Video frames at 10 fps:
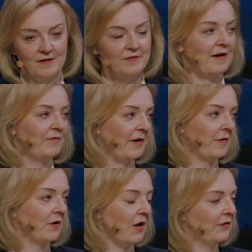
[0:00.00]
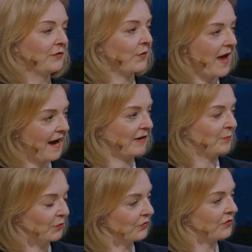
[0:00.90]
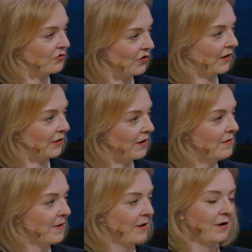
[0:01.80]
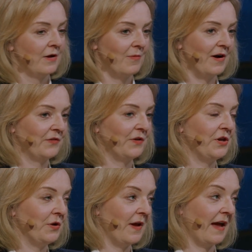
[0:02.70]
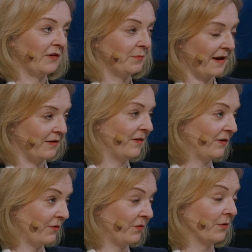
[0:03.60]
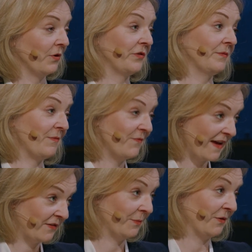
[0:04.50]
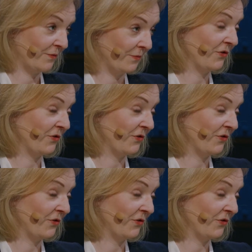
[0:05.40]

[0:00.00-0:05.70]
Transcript: they're very reliant on exports to China, whereas the UK has benefited from a lot of investment from